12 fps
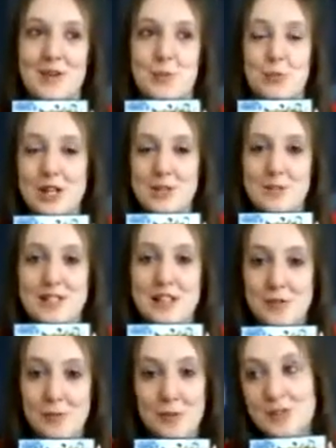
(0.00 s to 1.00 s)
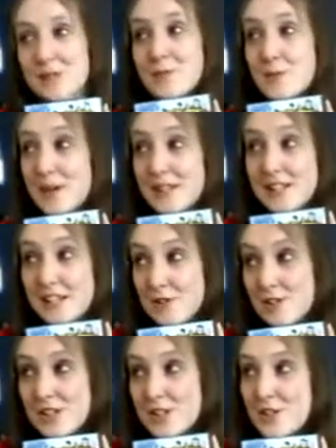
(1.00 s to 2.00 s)
so I can brace myself. But some of you might say
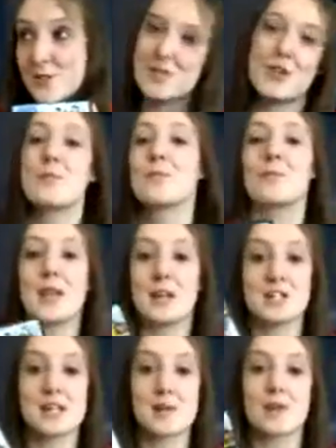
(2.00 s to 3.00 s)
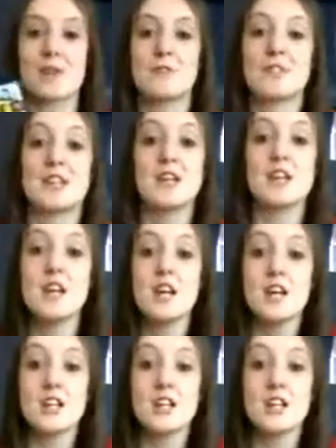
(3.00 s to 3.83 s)
it's really good, so yeah, just let me know if you've seen it.